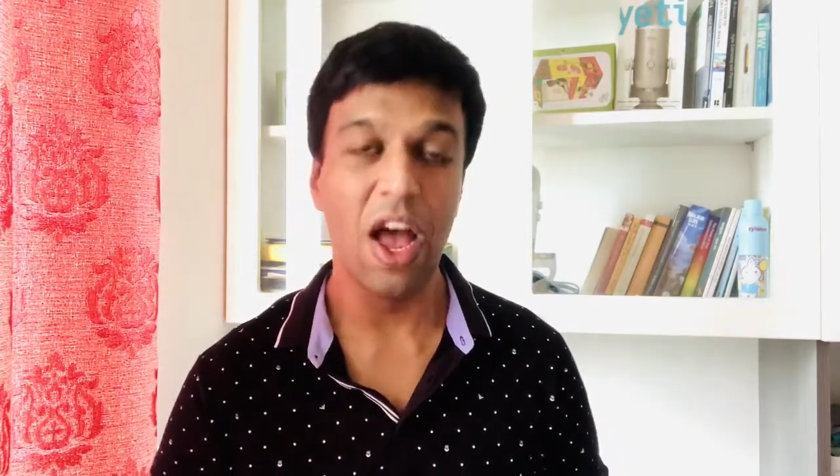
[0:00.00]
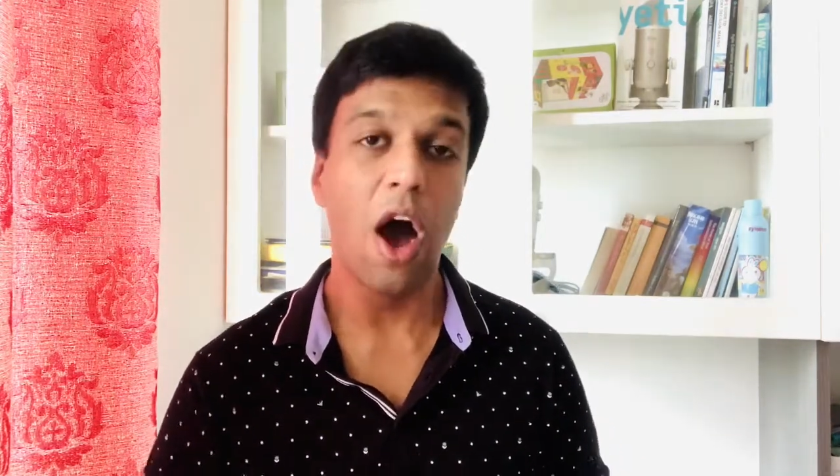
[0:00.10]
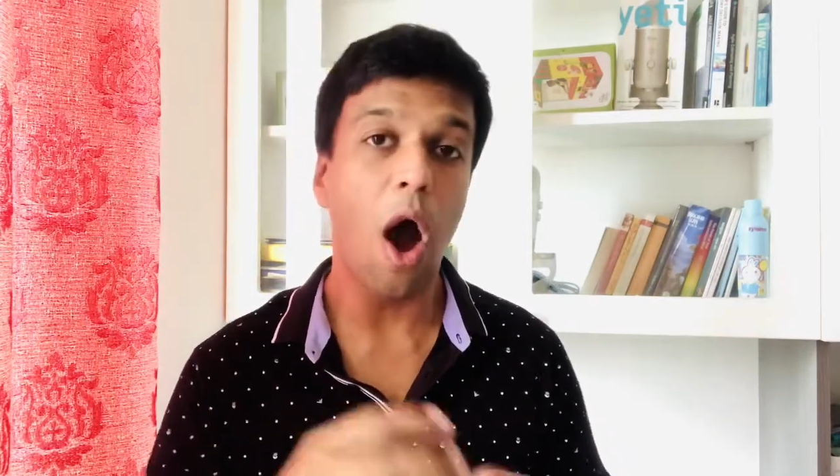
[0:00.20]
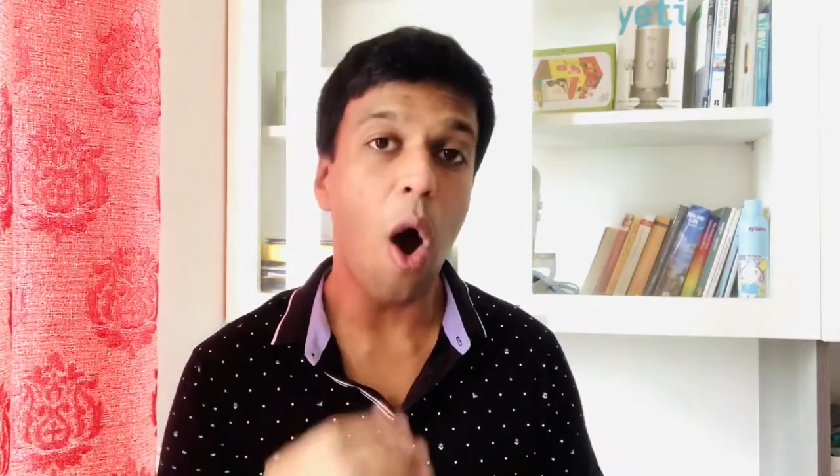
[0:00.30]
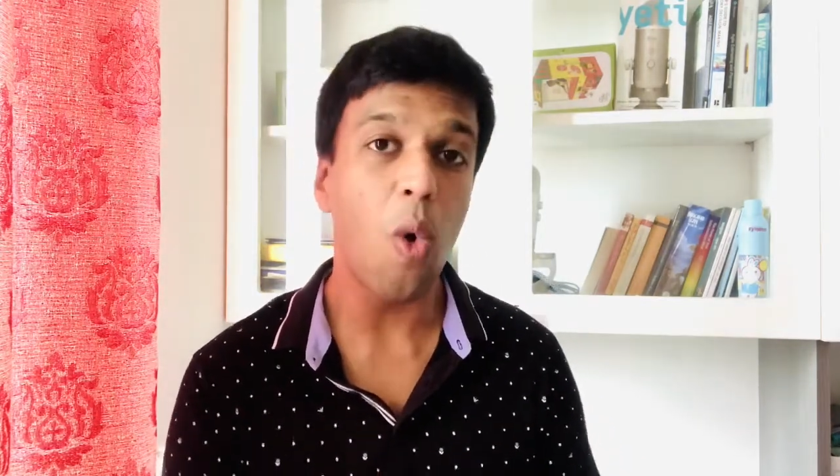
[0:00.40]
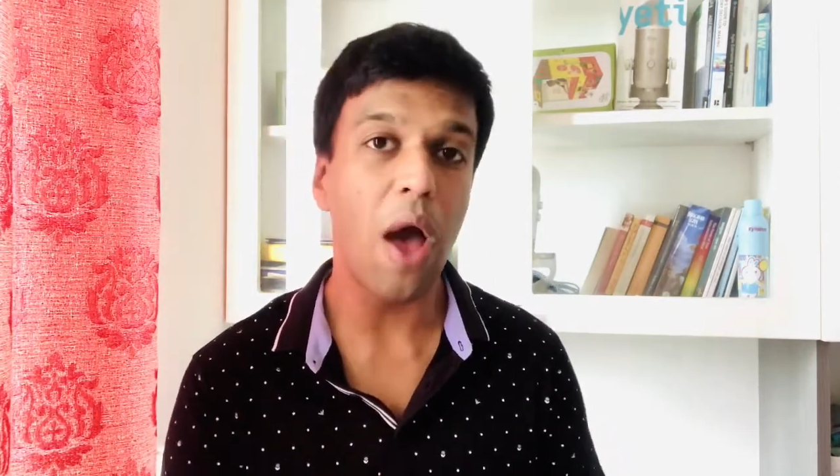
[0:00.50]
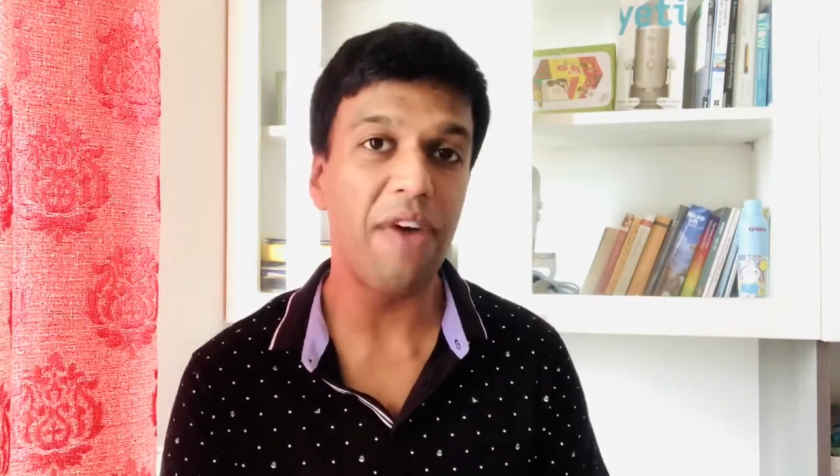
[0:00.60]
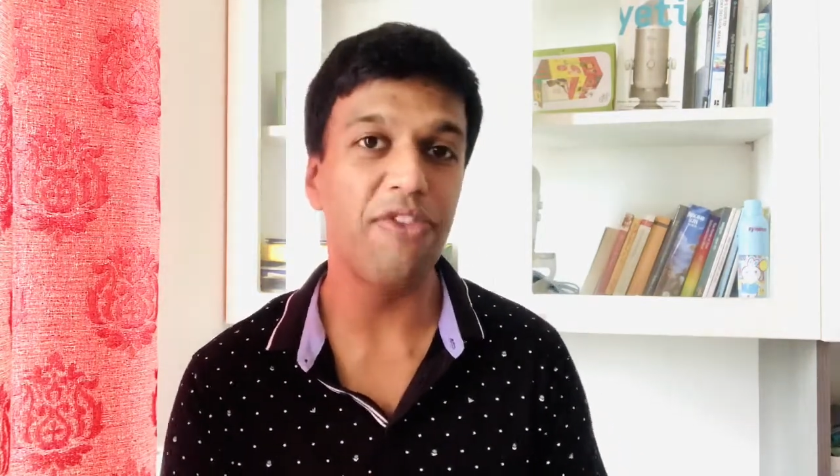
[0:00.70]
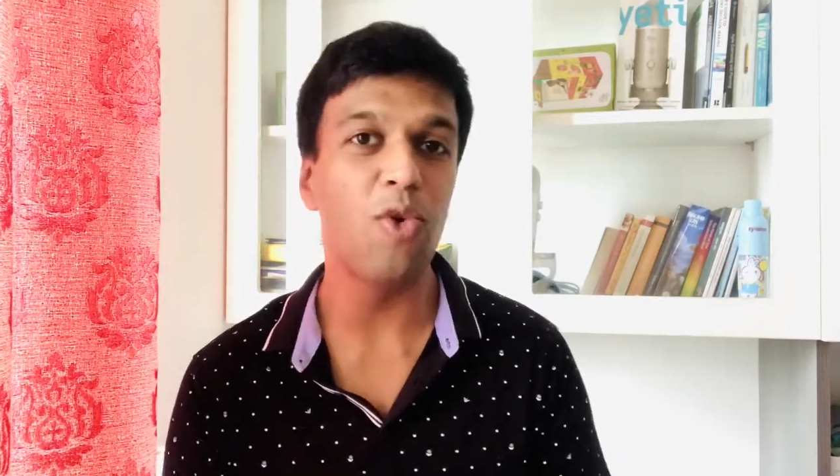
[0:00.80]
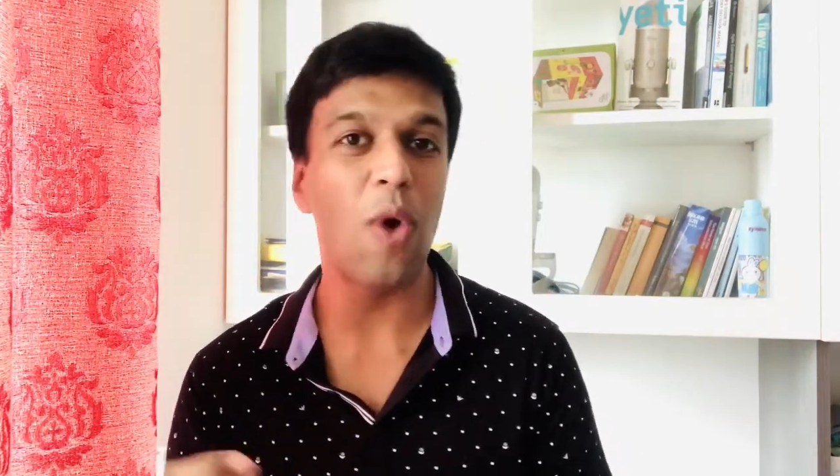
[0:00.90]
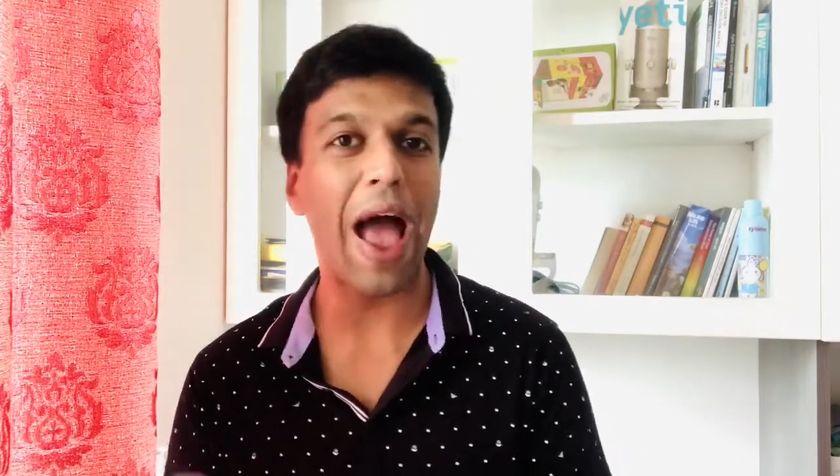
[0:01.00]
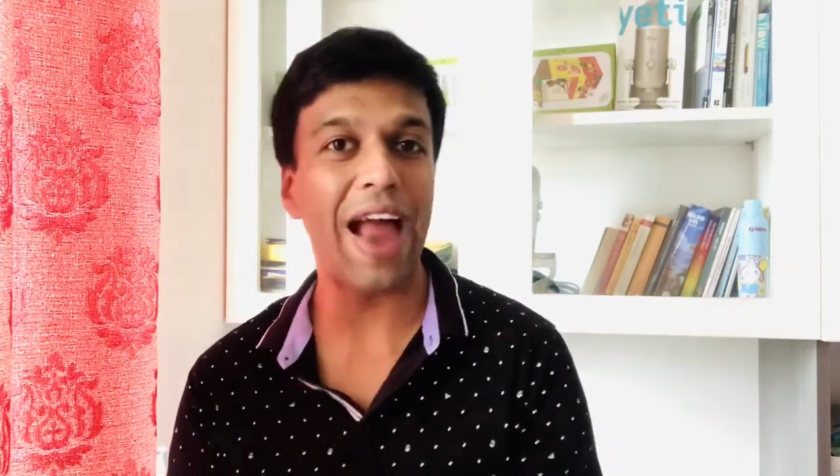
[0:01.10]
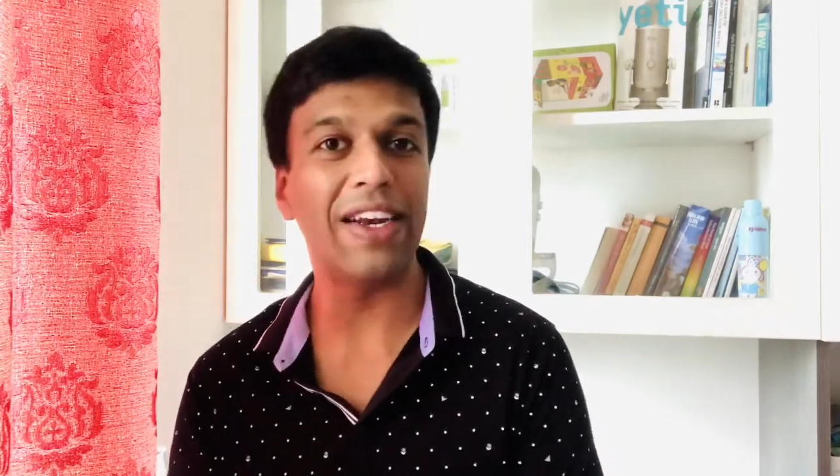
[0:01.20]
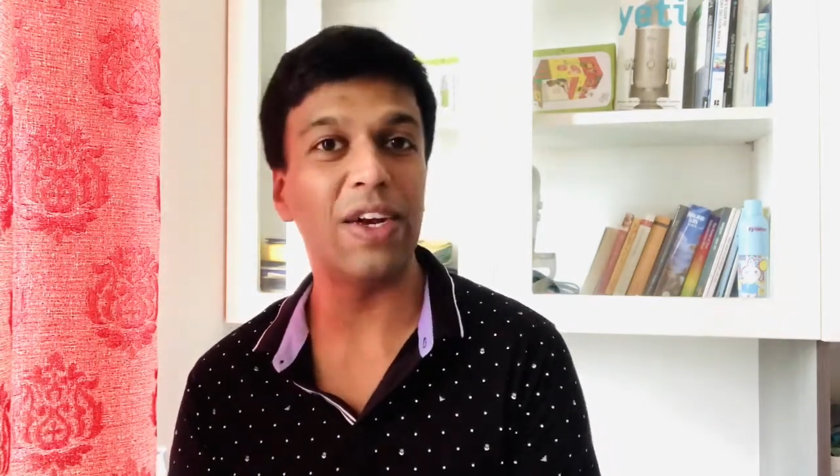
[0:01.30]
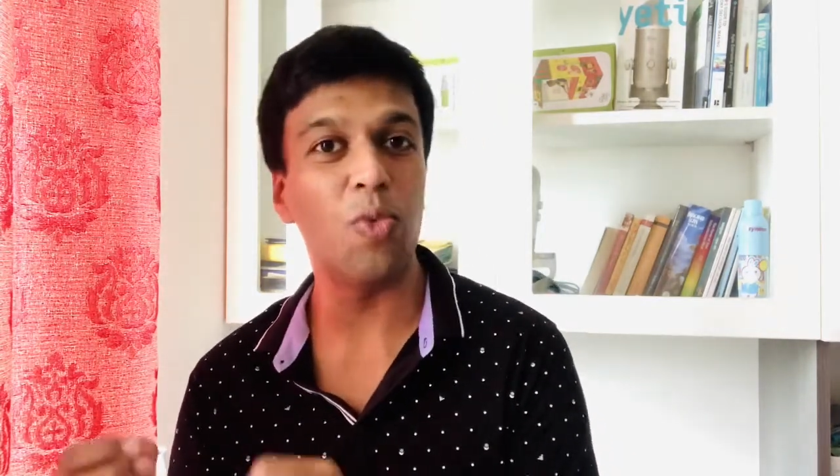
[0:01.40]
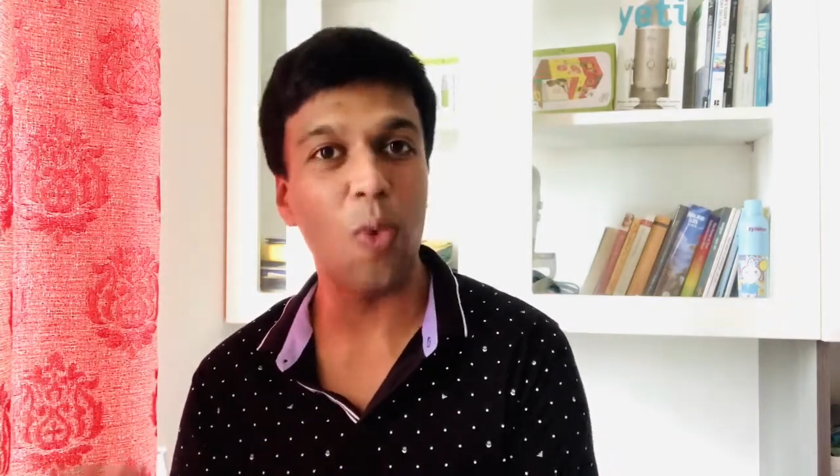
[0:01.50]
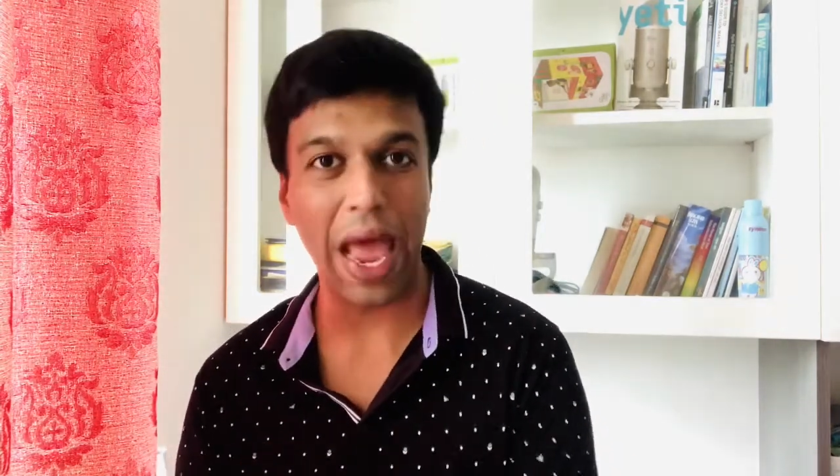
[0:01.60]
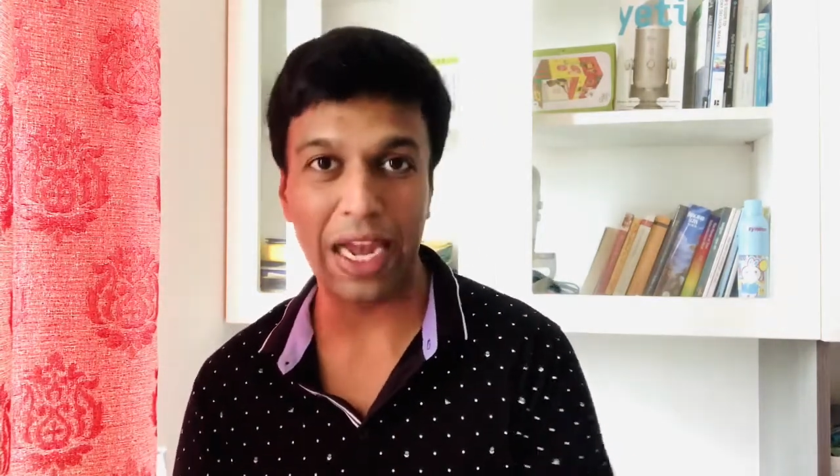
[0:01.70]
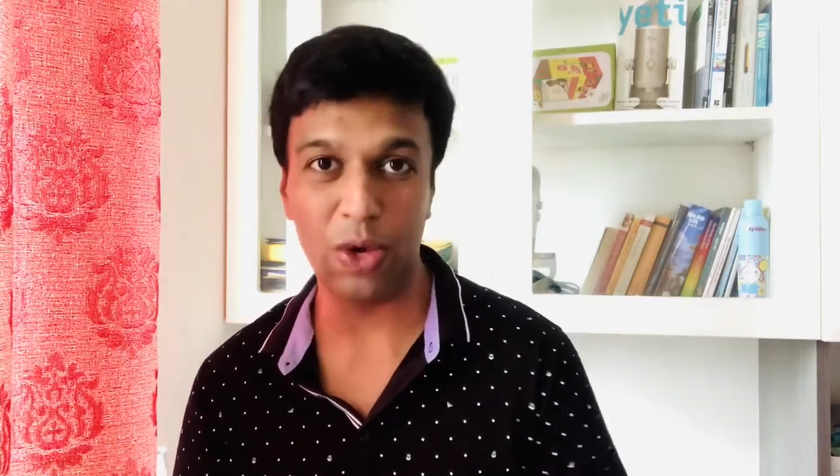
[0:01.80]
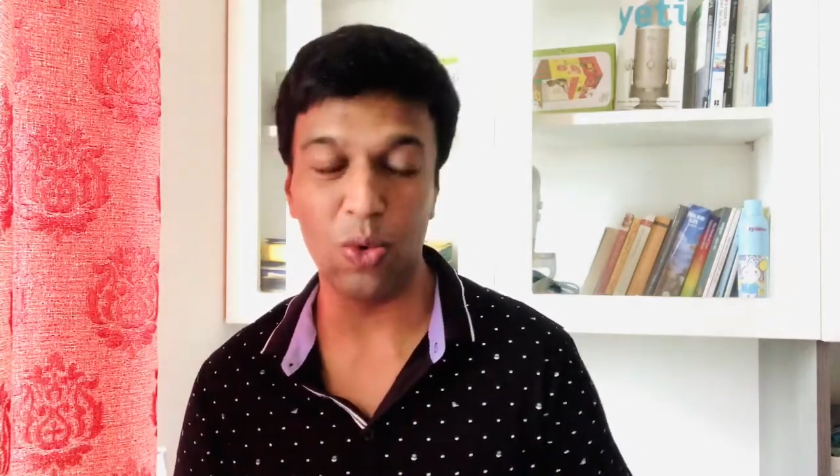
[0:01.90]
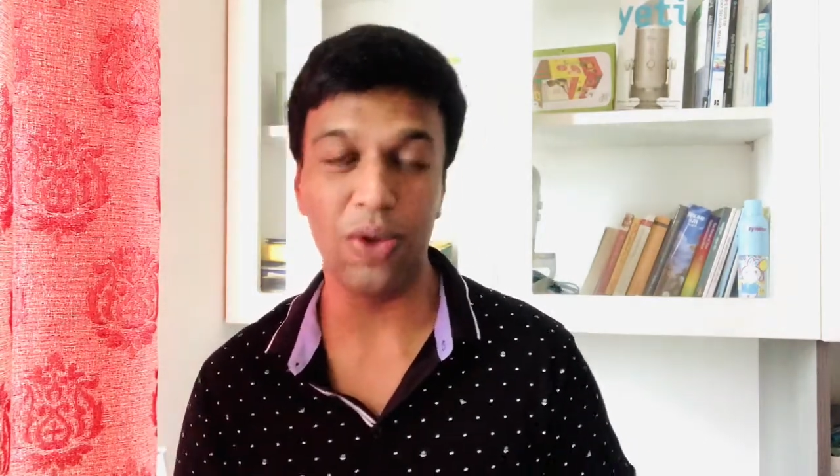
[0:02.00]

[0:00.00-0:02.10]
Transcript: How have you added value